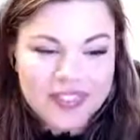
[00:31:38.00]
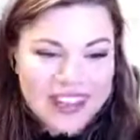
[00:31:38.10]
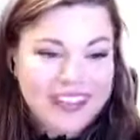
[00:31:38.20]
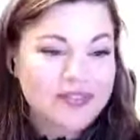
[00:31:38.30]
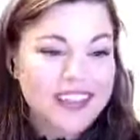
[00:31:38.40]

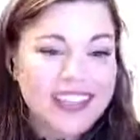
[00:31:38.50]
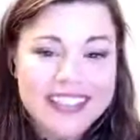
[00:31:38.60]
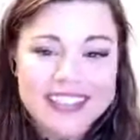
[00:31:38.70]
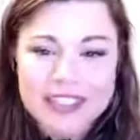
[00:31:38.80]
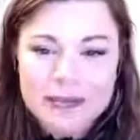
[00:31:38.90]
And
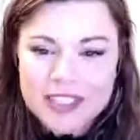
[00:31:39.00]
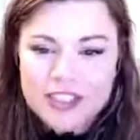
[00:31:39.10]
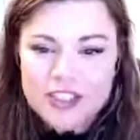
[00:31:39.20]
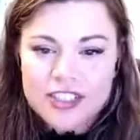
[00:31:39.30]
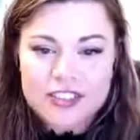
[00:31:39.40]
Vanessa seems
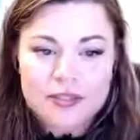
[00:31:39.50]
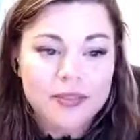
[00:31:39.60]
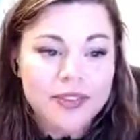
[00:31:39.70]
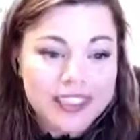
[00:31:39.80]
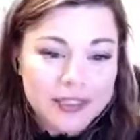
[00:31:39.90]
like she's
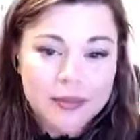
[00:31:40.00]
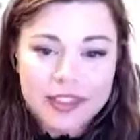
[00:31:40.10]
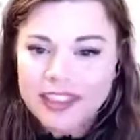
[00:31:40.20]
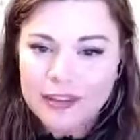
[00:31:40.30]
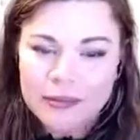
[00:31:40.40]
really,
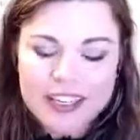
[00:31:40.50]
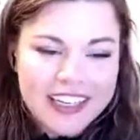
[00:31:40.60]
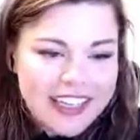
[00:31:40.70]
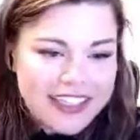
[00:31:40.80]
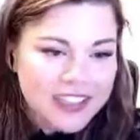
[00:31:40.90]
really
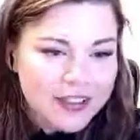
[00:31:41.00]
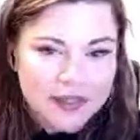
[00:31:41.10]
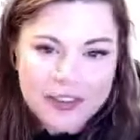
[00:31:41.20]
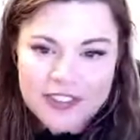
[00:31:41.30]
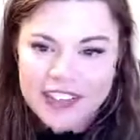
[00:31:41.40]
committed. I see
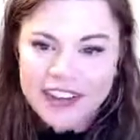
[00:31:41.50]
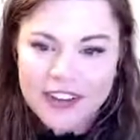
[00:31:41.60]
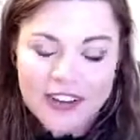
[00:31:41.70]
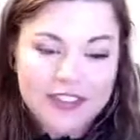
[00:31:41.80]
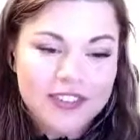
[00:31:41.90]
you over
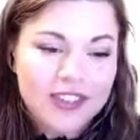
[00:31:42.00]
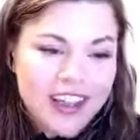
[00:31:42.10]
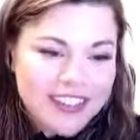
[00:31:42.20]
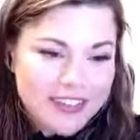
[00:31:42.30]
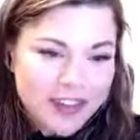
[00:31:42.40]
there. You have
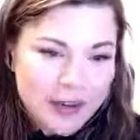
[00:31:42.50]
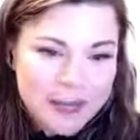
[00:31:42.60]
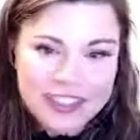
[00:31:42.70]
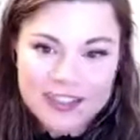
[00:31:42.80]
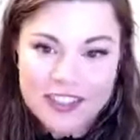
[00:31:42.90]
lots of
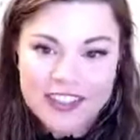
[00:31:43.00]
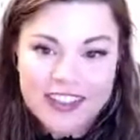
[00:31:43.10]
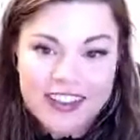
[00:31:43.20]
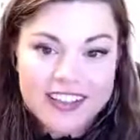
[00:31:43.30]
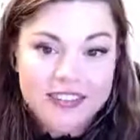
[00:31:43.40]
comments, and she
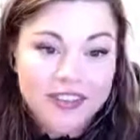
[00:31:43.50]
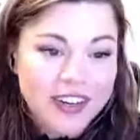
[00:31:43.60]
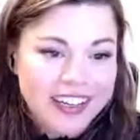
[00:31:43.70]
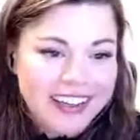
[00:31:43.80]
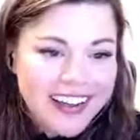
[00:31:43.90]
had lots of
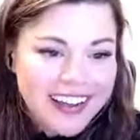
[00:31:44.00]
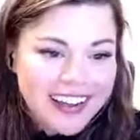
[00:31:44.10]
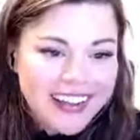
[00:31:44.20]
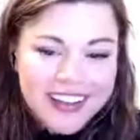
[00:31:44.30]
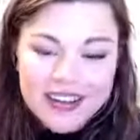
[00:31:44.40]
great
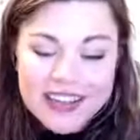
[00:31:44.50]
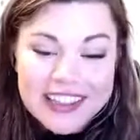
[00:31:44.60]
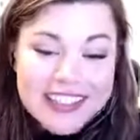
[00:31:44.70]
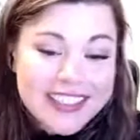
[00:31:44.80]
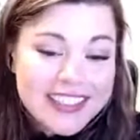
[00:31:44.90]

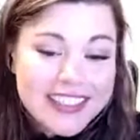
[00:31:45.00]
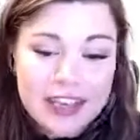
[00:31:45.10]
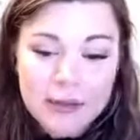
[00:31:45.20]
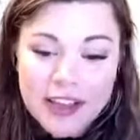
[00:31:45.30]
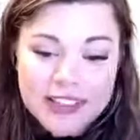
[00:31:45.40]
things to
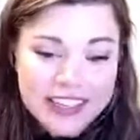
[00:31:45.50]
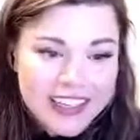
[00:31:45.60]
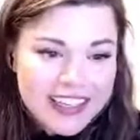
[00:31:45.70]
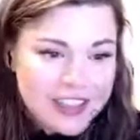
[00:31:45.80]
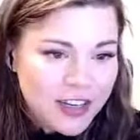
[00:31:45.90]
say about
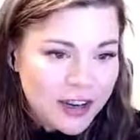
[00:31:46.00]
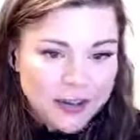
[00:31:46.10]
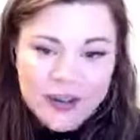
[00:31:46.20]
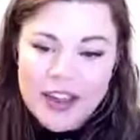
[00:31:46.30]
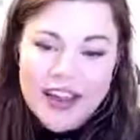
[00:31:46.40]
today's
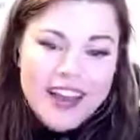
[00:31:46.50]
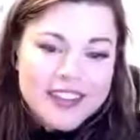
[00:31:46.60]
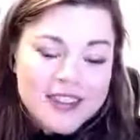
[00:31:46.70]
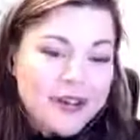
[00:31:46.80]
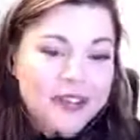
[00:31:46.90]
show.
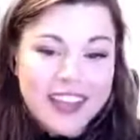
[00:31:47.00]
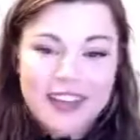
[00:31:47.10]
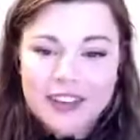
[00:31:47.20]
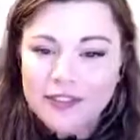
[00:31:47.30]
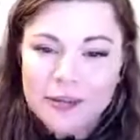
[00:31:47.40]
So
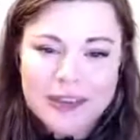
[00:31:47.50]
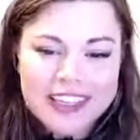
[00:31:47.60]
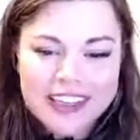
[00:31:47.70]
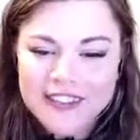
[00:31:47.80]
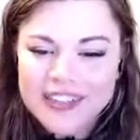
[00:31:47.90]
thank you for
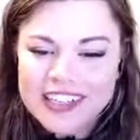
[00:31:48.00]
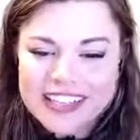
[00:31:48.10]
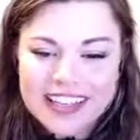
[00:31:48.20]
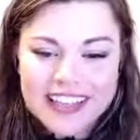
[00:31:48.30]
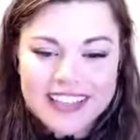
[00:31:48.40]
being here,
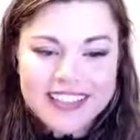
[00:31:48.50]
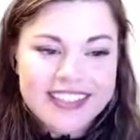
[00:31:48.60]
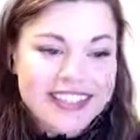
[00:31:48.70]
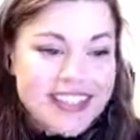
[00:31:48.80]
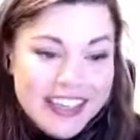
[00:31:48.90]
Vanessa. And
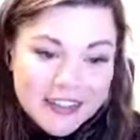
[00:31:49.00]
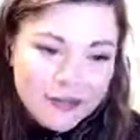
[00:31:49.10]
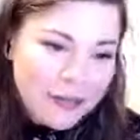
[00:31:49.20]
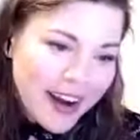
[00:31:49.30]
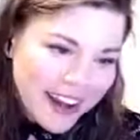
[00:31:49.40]

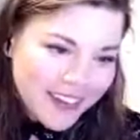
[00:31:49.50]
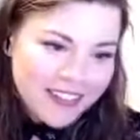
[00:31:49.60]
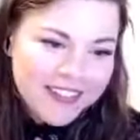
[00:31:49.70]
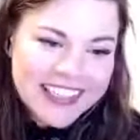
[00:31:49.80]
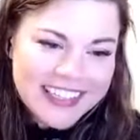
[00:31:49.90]
Steve
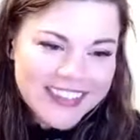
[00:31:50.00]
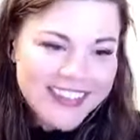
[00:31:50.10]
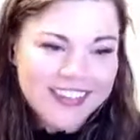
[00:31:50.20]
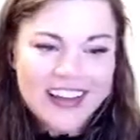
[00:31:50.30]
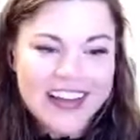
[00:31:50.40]
Brown, we
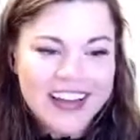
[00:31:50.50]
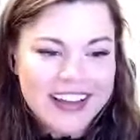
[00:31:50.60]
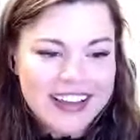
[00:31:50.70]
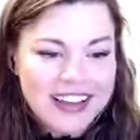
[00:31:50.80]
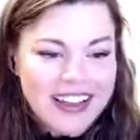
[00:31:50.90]
know,
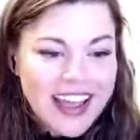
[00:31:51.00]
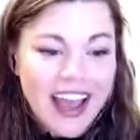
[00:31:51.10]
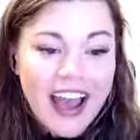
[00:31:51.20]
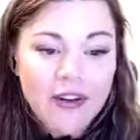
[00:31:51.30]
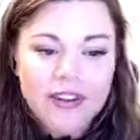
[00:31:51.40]

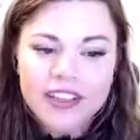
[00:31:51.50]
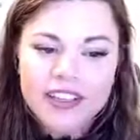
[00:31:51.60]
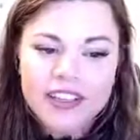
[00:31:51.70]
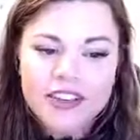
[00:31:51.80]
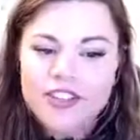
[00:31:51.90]
how
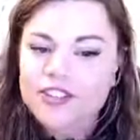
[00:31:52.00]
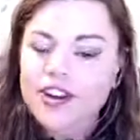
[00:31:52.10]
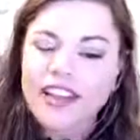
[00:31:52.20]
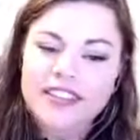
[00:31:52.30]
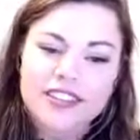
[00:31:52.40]
clear should
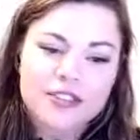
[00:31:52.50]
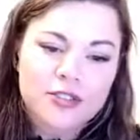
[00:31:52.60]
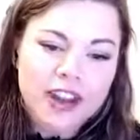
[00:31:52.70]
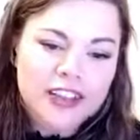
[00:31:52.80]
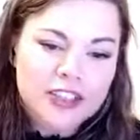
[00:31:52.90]
your exit
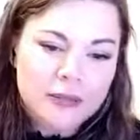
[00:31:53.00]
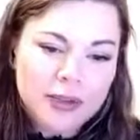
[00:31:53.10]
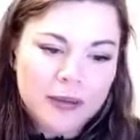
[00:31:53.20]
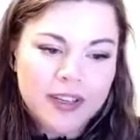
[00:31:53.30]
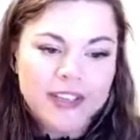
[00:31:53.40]
strategy
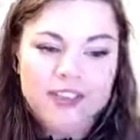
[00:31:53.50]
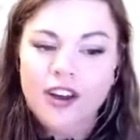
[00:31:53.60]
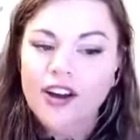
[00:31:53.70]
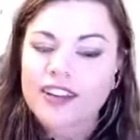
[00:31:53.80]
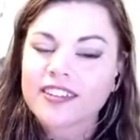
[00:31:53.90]
be when you're
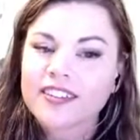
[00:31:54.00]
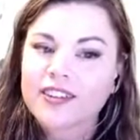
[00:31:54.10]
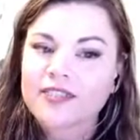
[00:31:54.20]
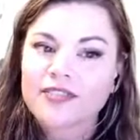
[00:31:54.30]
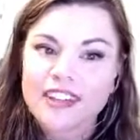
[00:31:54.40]
talking
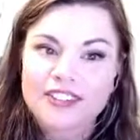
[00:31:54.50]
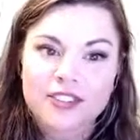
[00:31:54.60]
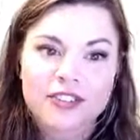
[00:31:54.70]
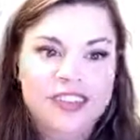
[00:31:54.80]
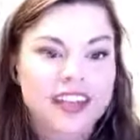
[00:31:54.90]
to
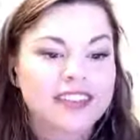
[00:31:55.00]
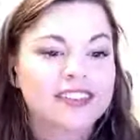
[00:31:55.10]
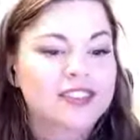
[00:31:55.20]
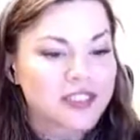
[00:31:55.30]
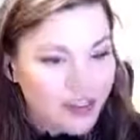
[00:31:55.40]
investors
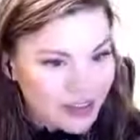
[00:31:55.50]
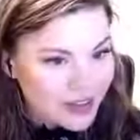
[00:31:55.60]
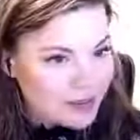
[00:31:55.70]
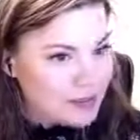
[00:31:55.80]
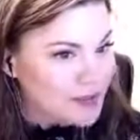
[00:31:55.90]
as a startup?